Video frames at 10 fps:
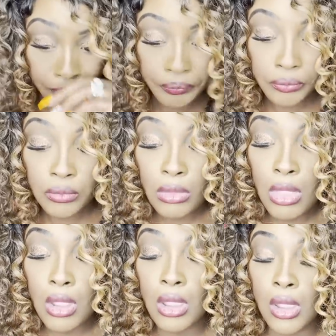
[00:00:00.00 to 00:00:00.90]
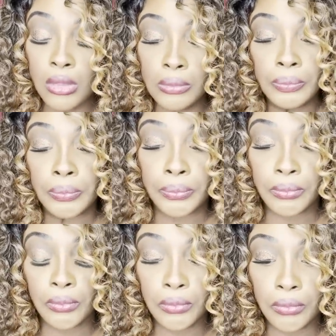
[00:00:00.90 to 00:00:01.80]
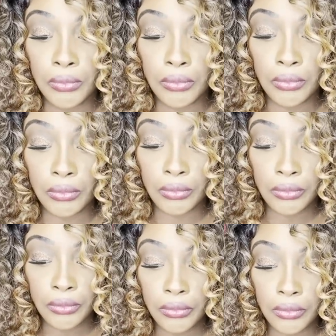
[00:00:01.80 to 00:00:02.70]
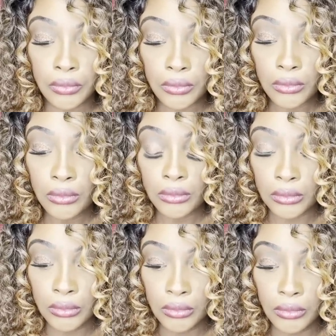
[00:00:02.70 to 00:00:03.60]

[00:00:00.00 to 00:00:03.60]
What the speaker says: [no speech]